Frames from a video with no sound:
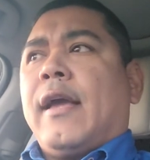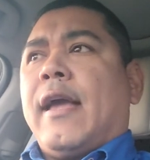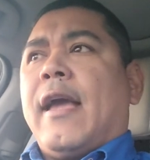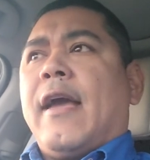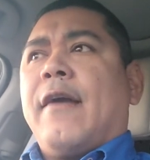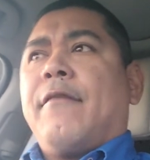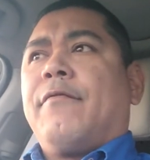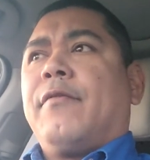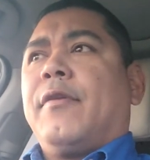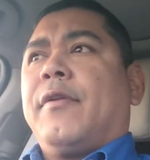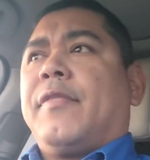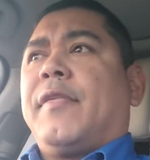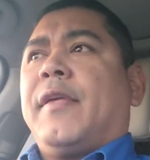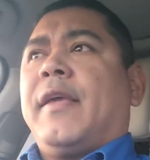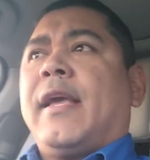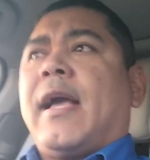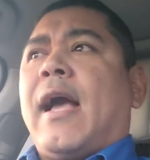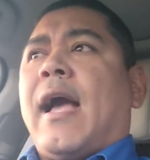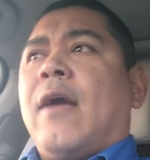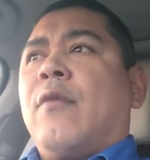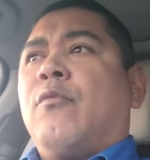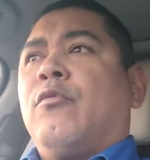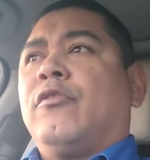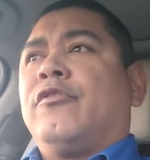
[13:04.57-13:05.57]
everything
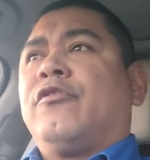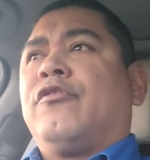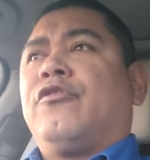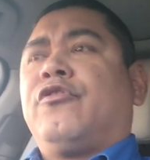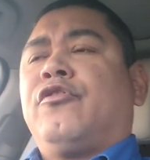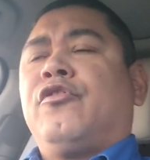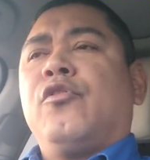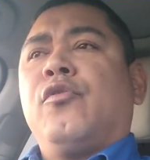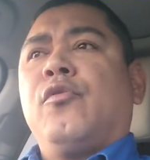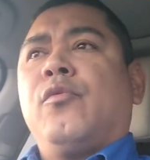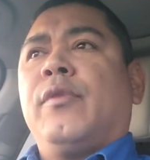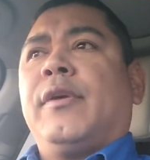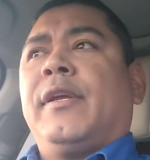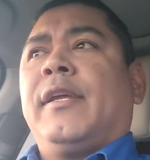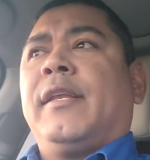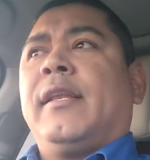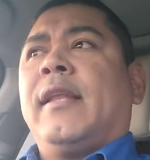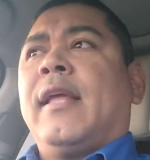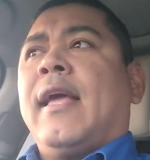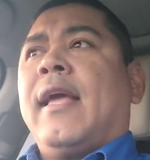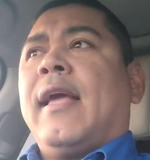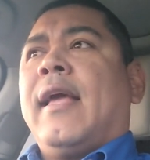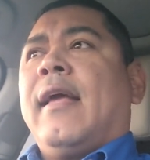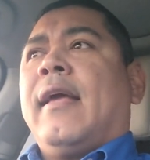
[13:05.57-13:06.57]
I was doing
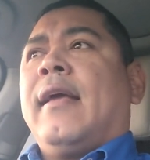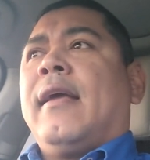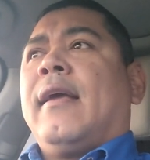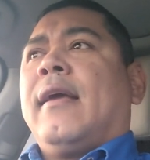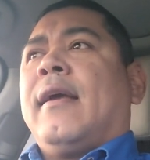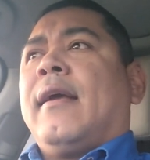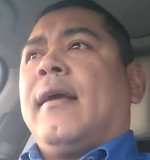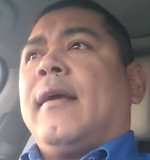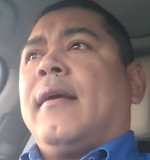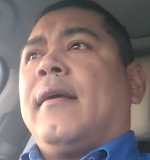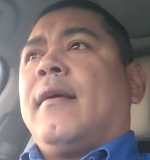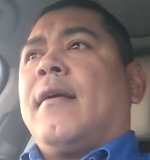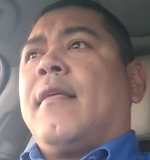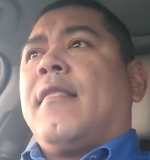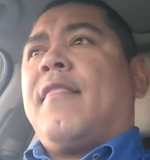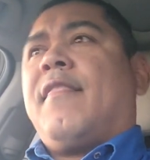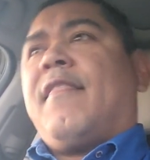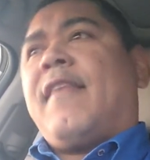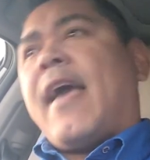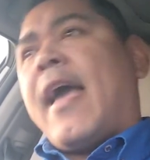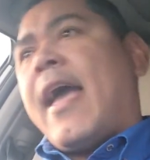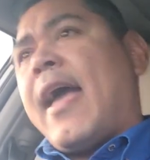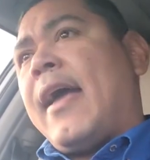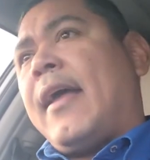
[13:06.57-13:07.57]

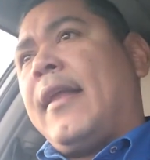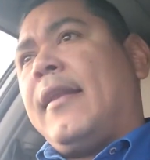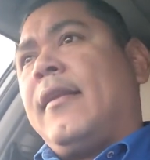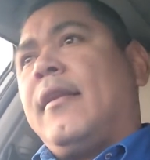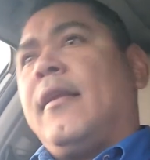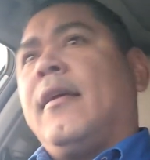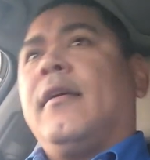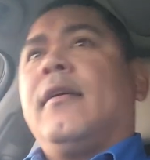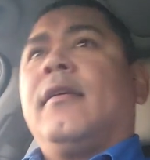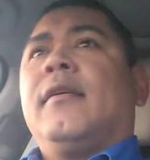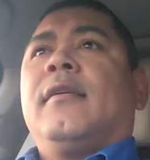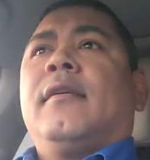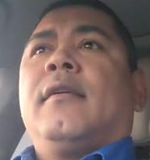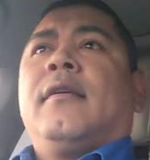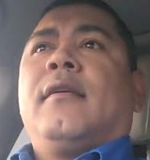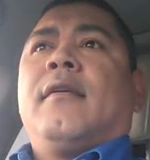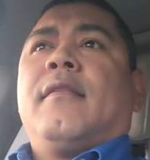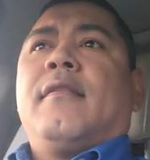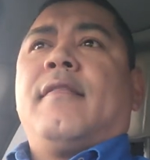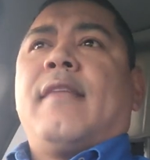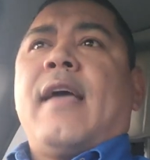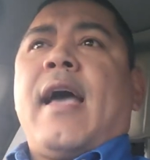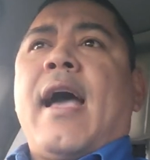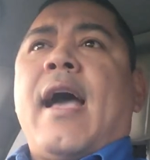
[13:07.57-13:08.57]
then
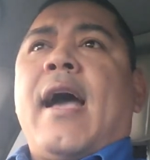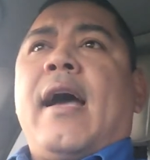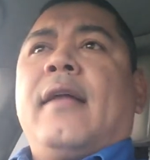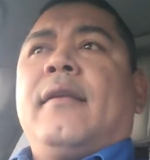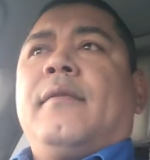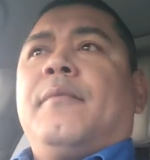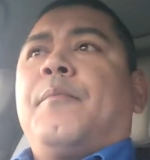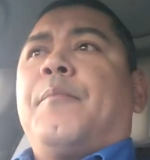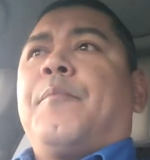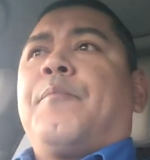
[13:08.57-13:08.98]
that